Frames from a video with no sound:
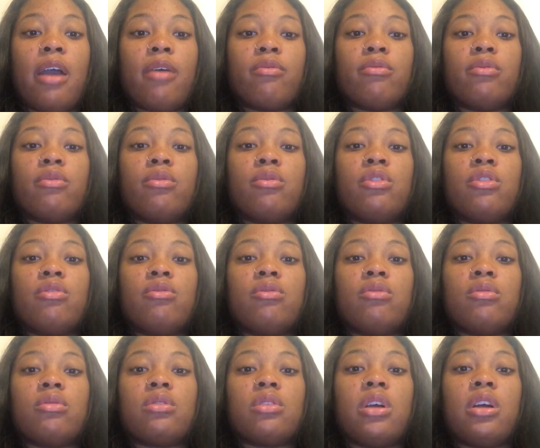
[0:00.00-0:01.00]
I will
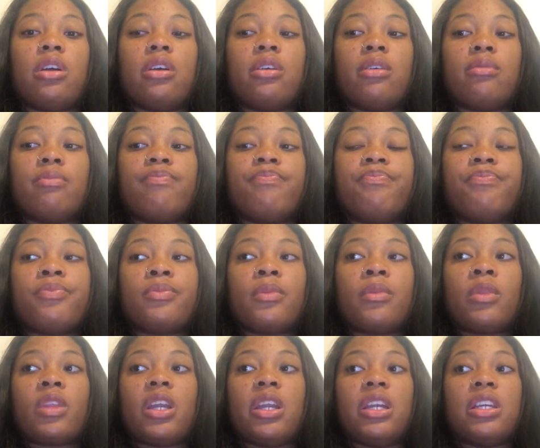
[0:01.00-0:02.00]
use
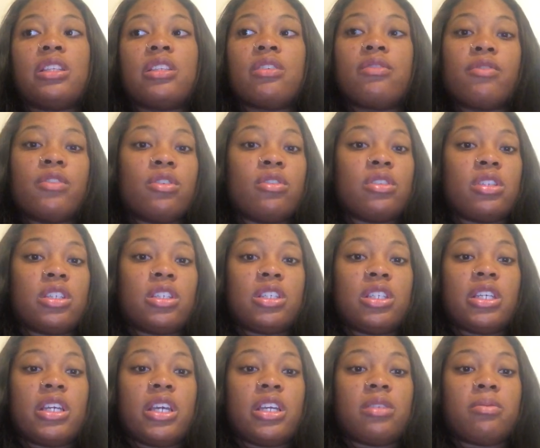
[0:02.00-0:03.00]
interviews that
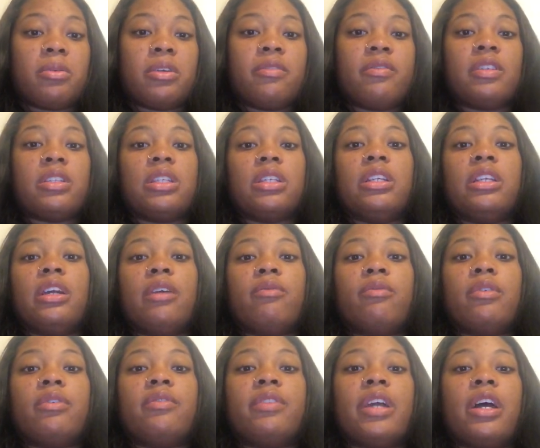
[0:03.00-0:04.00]
she has previously done
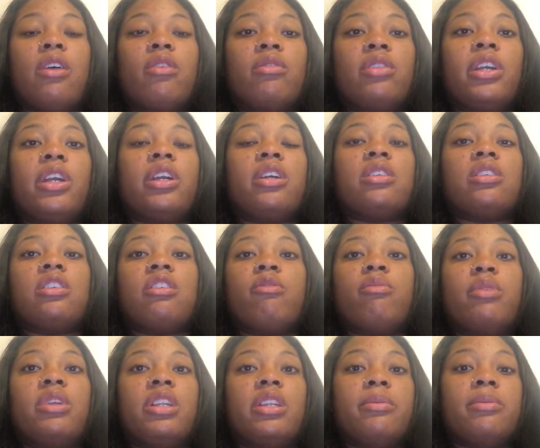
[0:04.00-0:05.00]
with not only herself
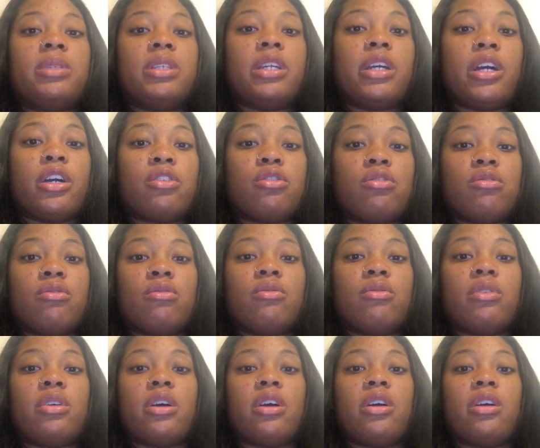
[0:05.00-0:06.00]
but Nipsey
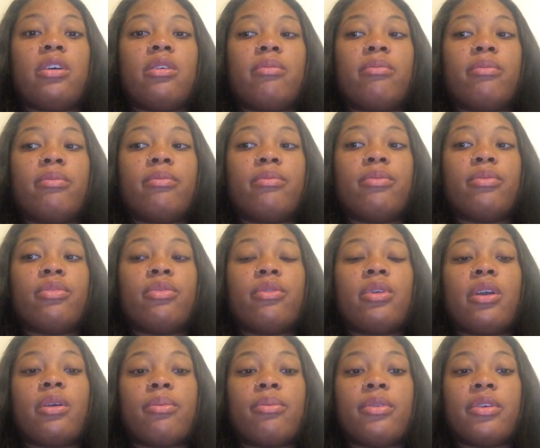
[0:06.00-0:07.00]
Hussle,
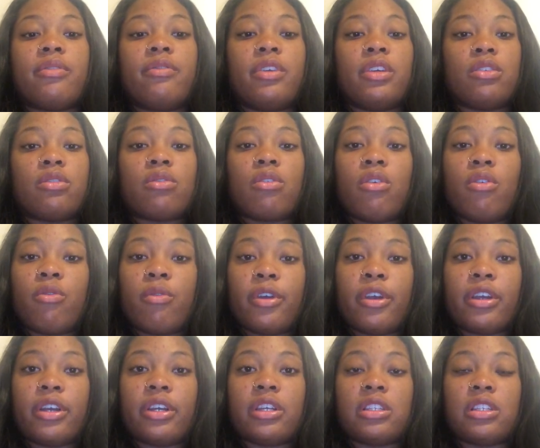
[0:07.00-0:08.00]
her previous
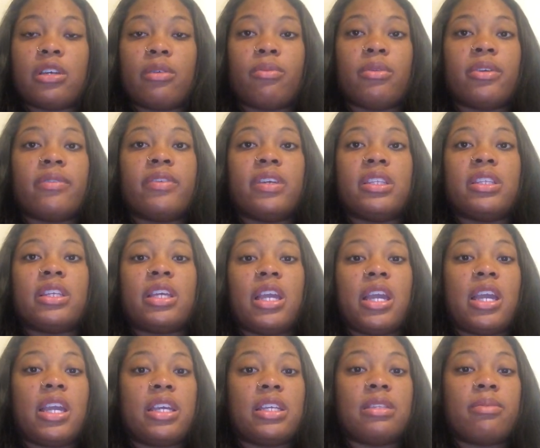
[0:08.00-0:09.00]
co-workers, her previous
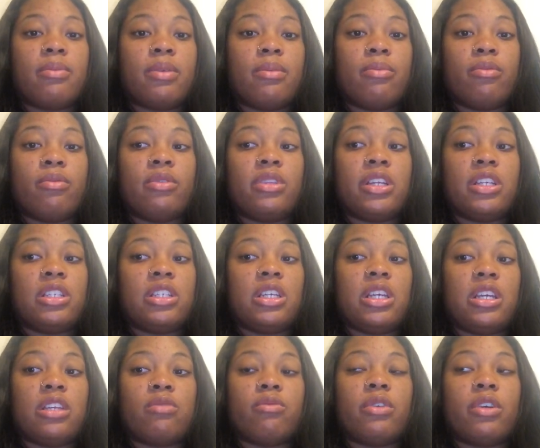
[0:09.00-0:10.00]
cast, people that
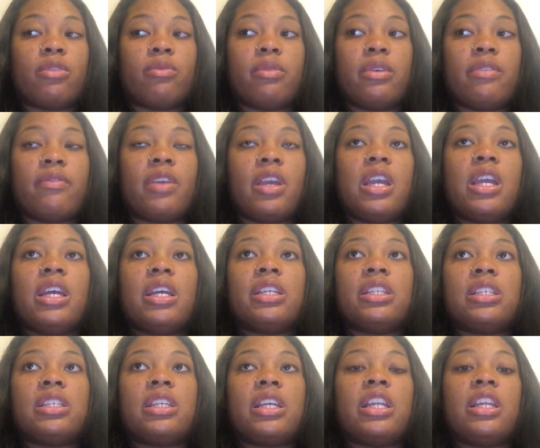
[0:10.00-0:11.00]
she has worked with,
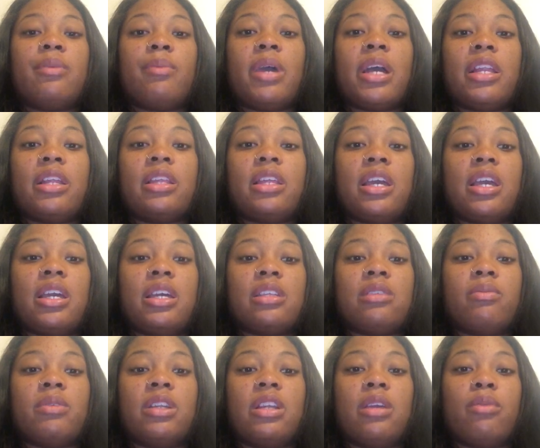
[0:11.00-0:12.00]
just anybody that
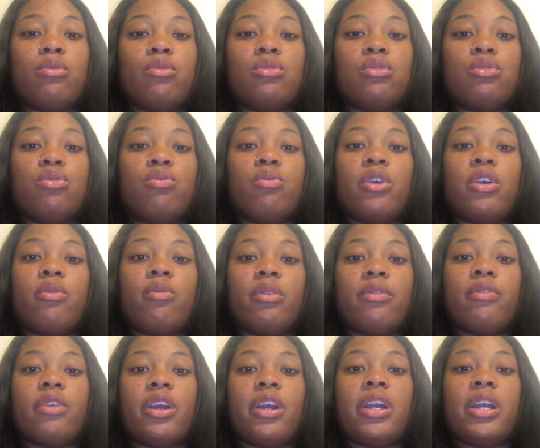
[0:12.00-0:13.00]
has been able to work
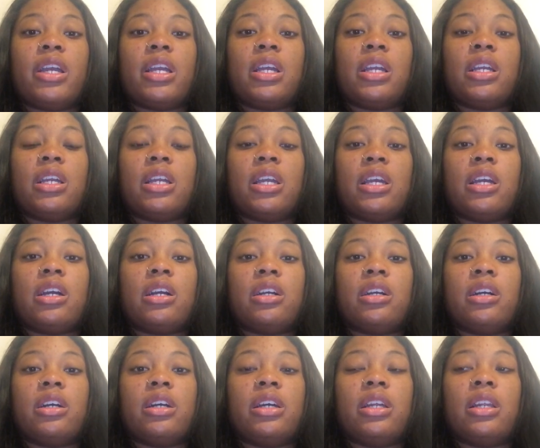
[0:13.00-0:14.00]
with her and get a
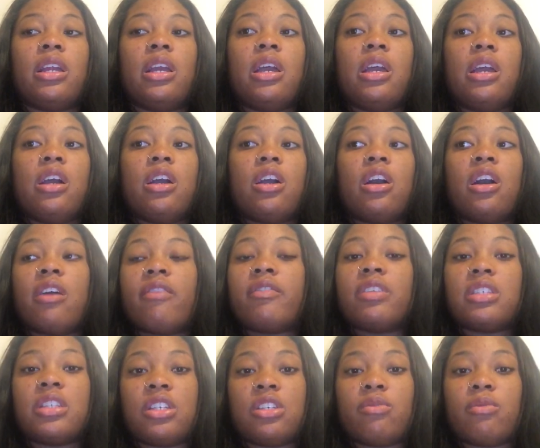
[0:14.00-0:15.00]
good
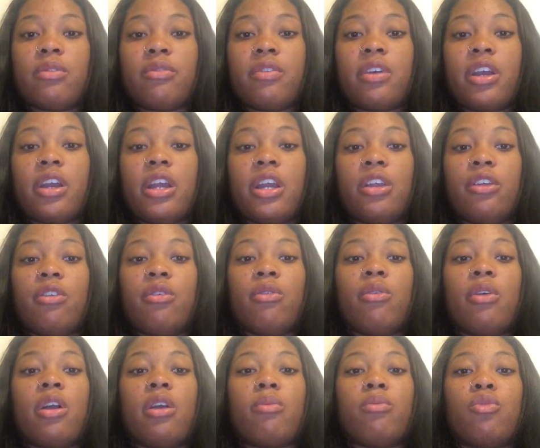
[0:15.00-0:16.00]
conversation with her and
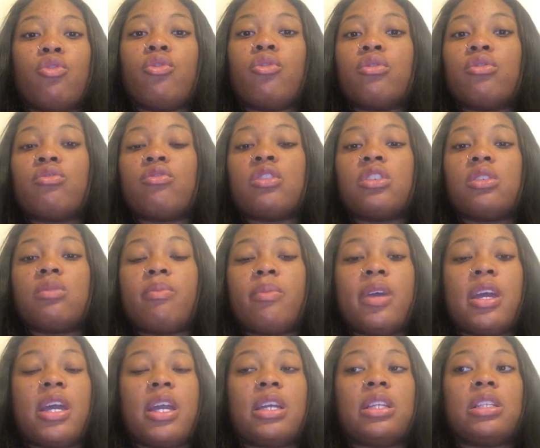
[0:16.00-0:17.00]
know her morals,
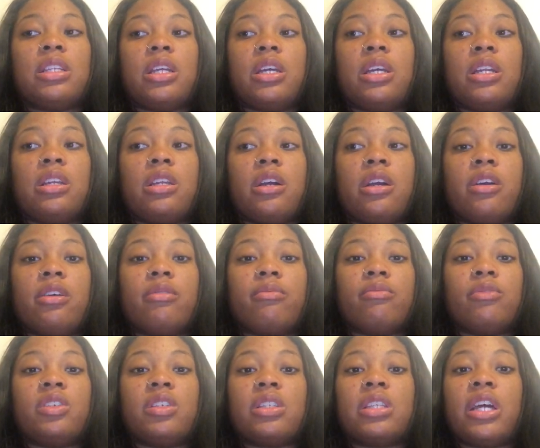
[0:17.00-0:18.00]
respects, and
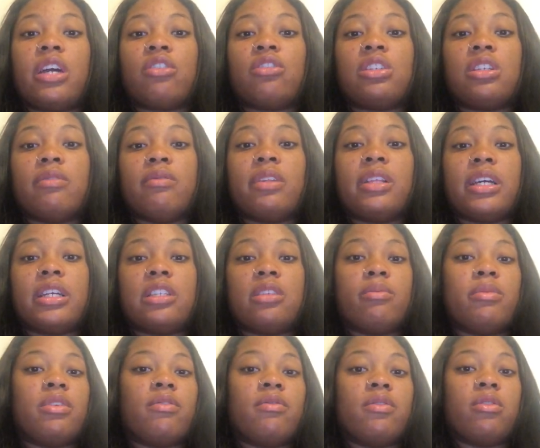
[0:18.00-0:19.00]
just how she would like to
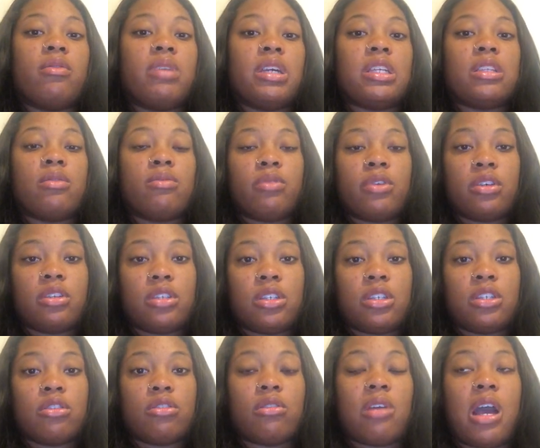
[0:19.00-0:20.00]
be viewed as a
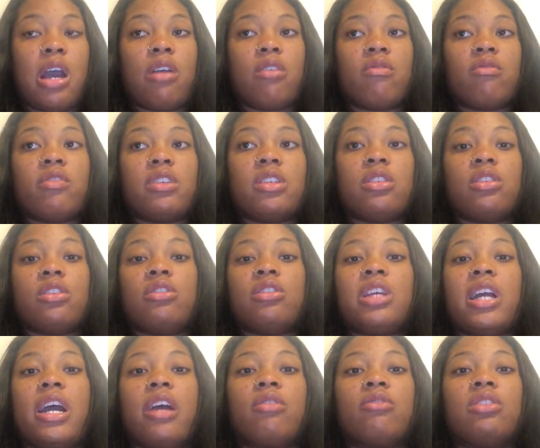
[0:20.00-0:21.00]
person. So I'll research
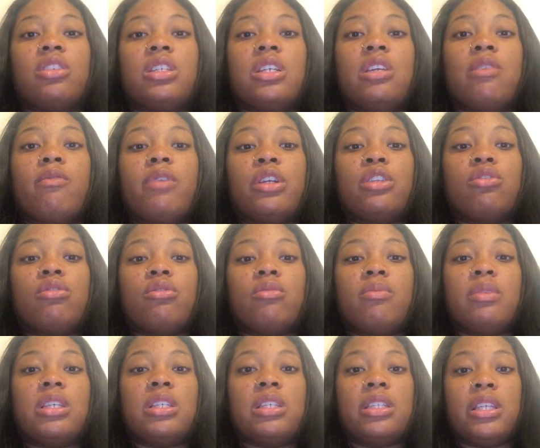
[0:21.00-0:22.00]
how she wants to
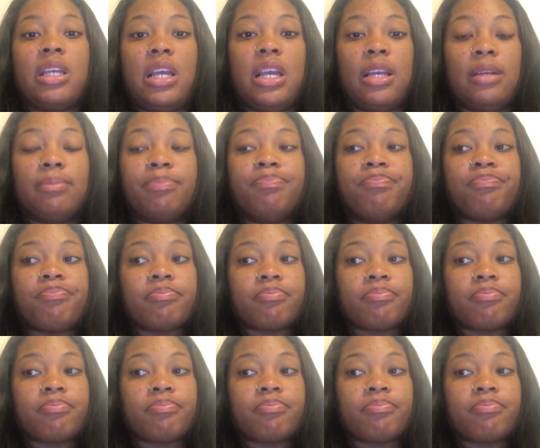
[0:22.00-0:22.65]
be seen.